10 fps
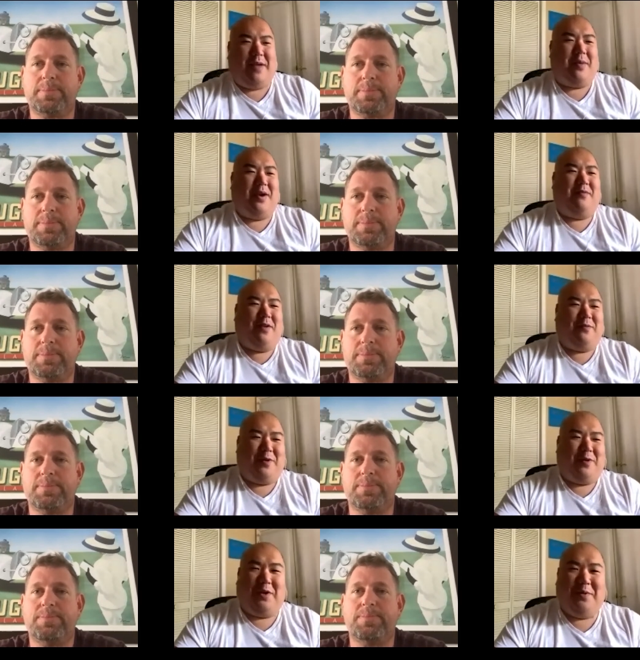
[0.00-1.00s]
Speaker 1: might have felt for
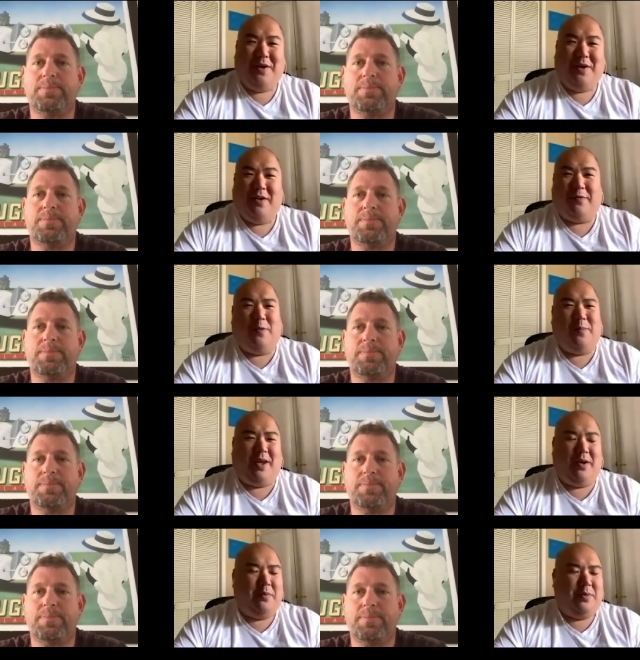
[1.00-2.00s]
you, for
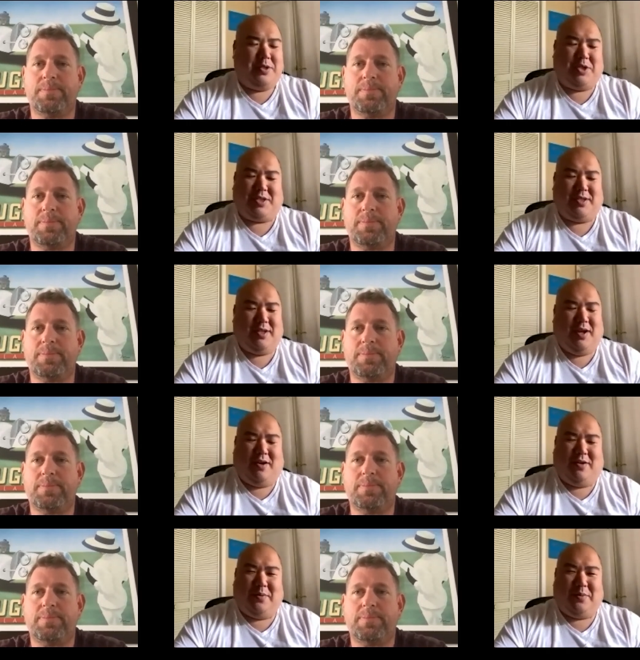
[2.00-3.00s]
me it was just
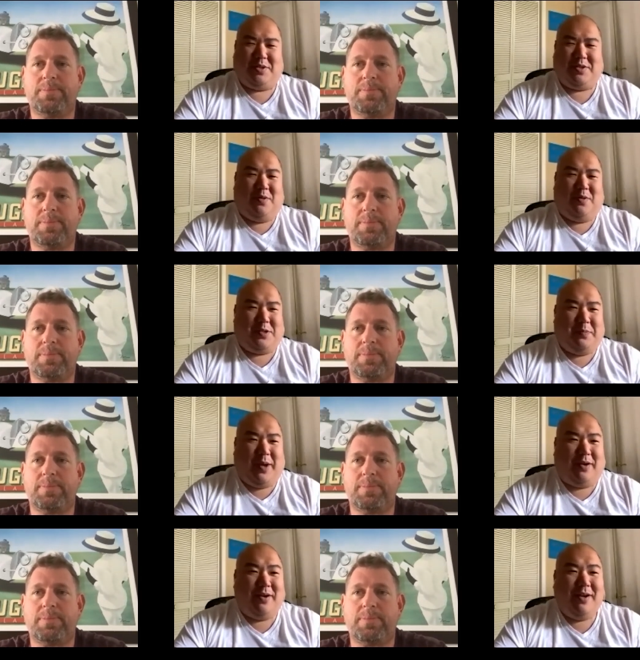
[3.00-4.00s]
oh it was so much
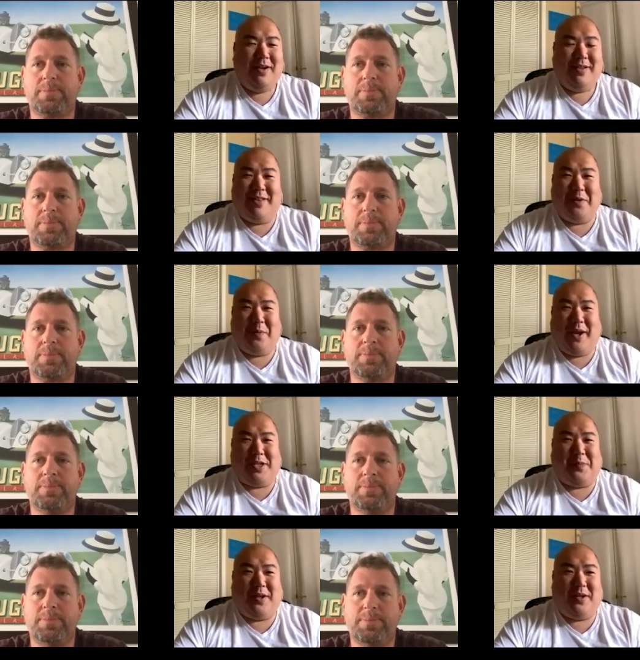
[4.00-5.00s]
better than the way it's
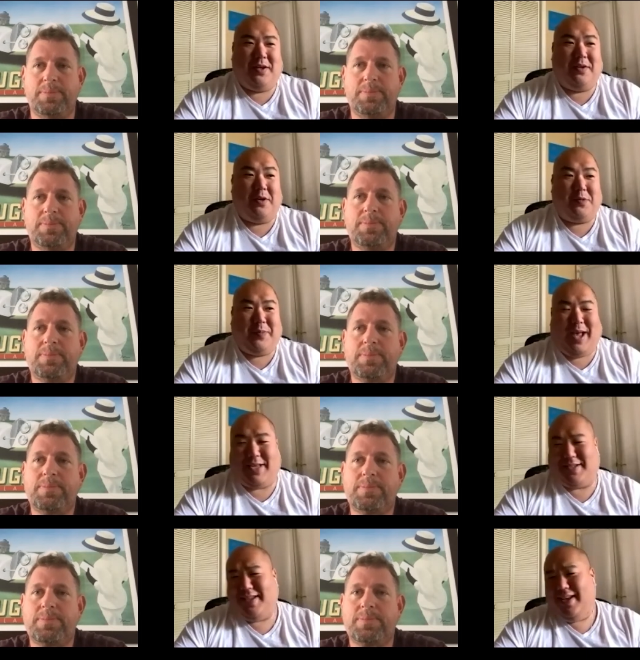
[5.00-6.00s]
been in years
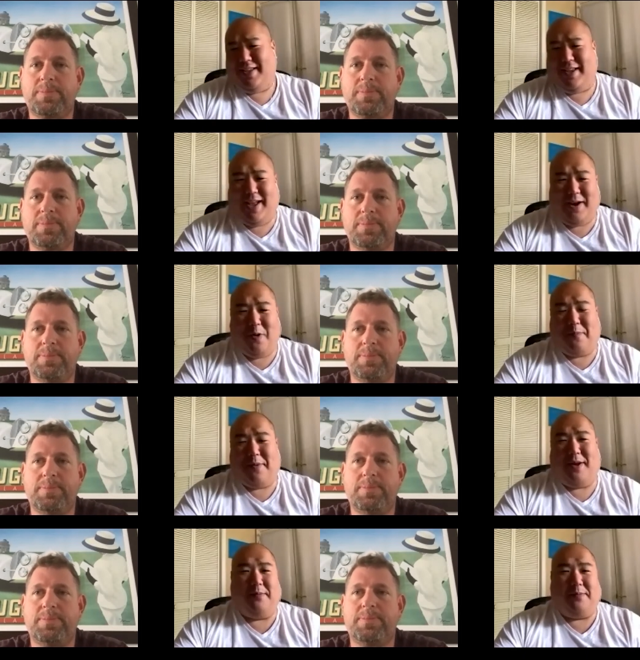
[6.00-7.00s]
past you got to
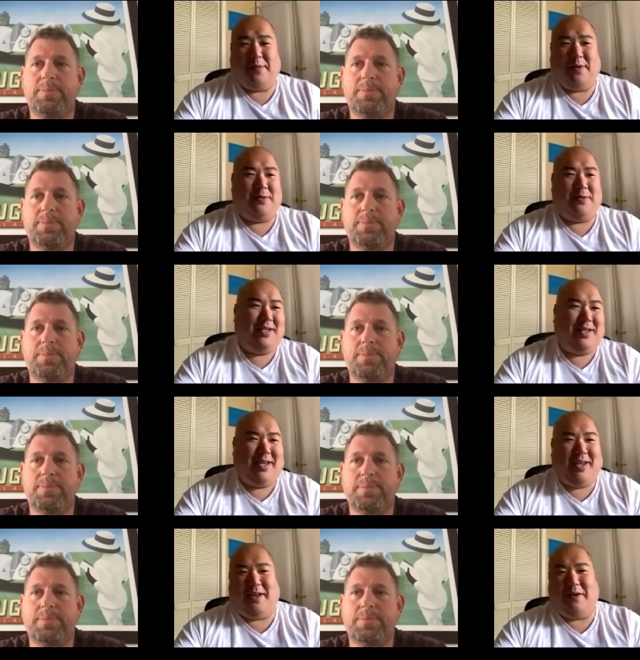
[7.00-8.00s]
open up
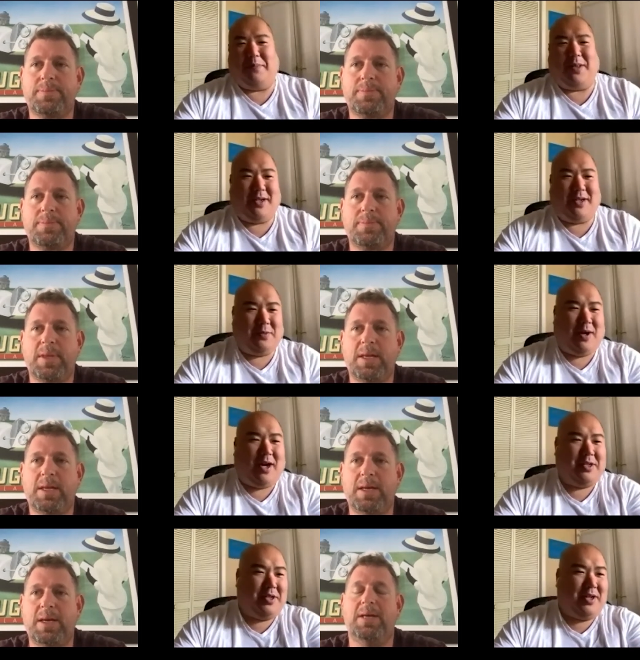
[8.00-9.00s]
Hodinkee and a blog to
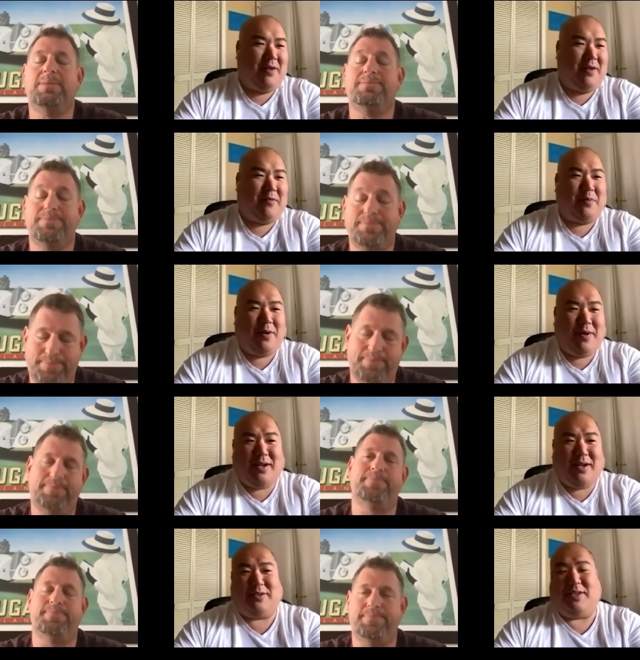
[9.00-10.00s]
watch and everywhere
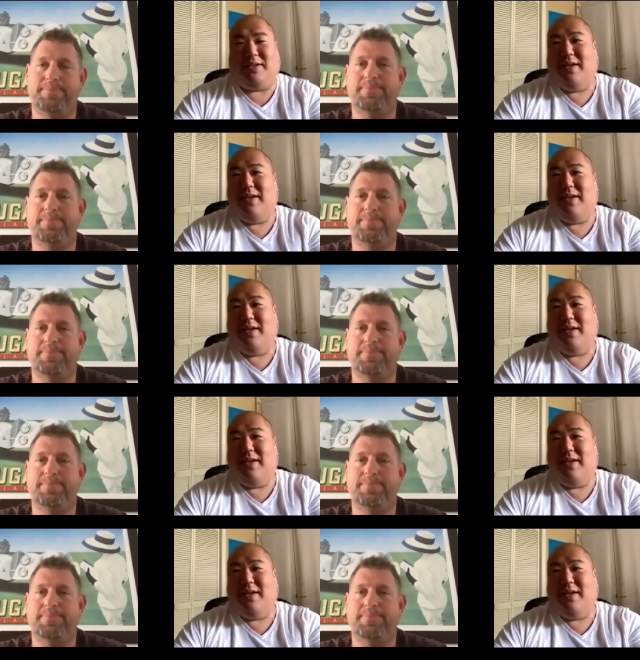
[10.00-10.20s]
else and